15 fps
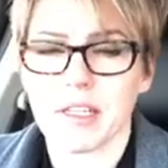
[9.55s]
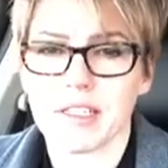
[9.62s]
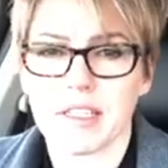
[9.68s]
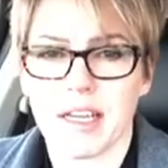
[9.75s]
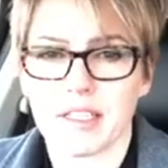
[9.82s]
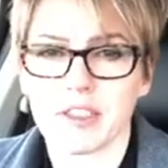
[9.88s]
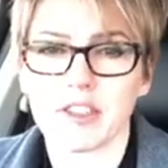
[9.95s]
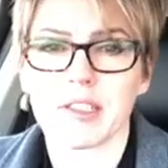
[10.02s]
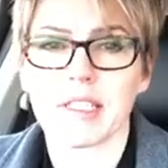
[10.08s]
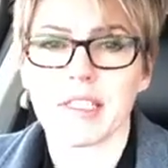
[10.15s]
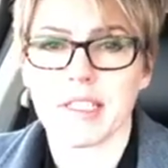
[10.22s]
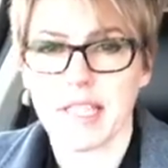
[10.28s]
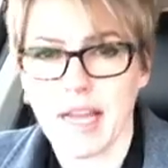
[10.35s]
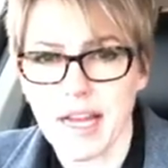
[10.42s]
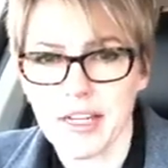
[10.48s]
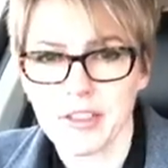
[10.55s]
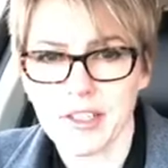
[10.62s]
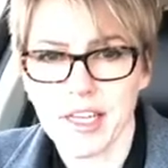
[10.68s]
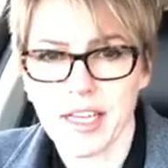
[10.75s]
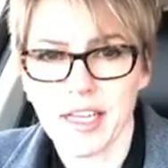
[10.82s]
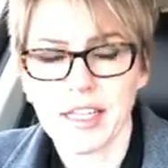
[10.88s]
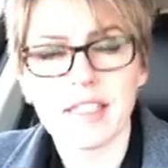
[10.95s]
It's actually
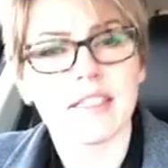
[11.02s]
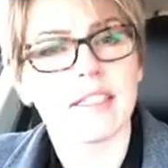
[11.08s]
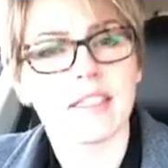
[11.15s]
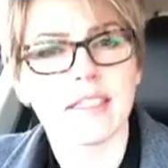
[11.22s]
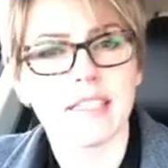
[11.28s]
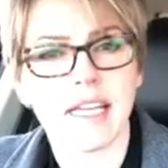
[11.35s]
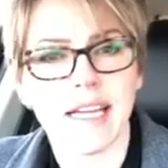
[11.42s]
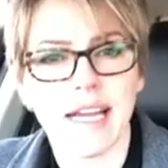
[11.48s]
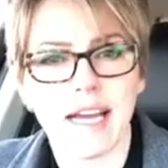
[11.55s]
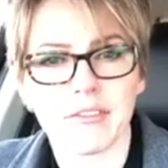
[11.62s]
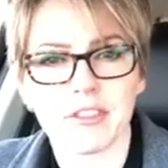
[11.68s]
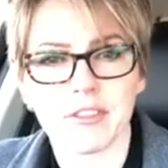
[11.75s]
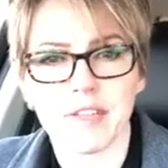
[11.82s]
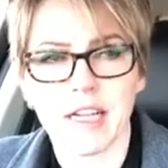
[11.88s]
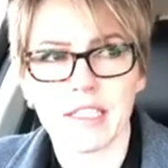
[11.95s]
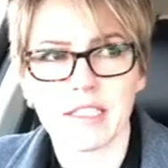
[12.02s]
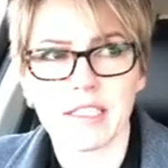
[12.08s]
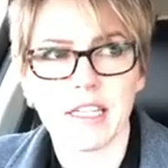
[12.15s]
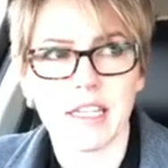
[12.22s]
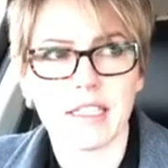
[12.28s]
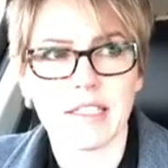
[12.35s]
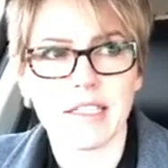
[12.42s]
Saturday, the day after
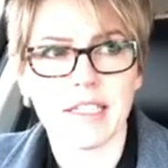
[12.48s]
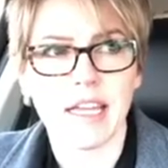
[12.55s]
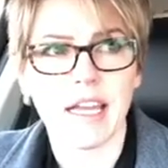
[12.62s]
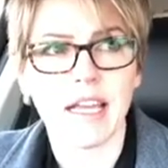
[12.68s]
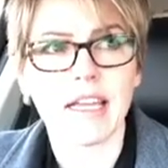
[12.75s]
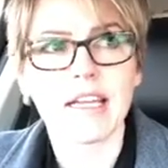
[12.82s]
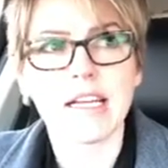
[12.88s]
Valentine's Day.